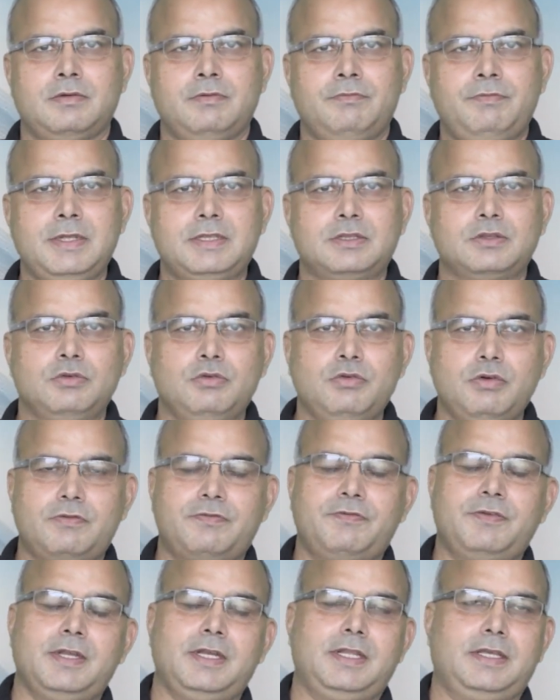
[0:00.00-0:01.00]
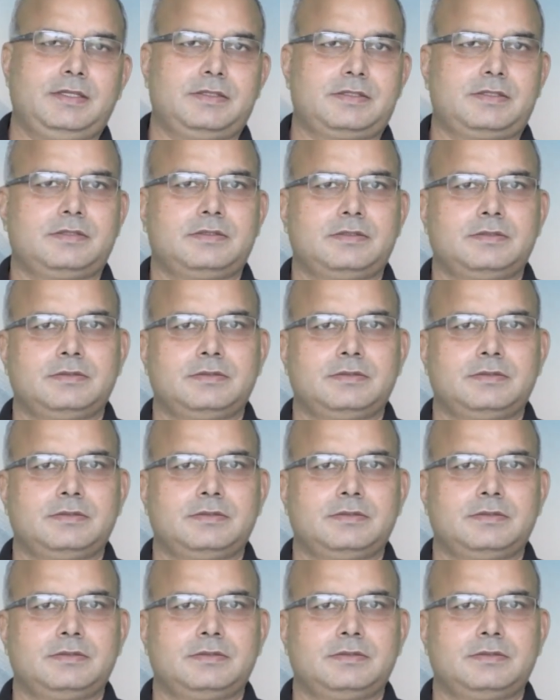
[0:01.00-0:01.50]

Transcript: with good feelings,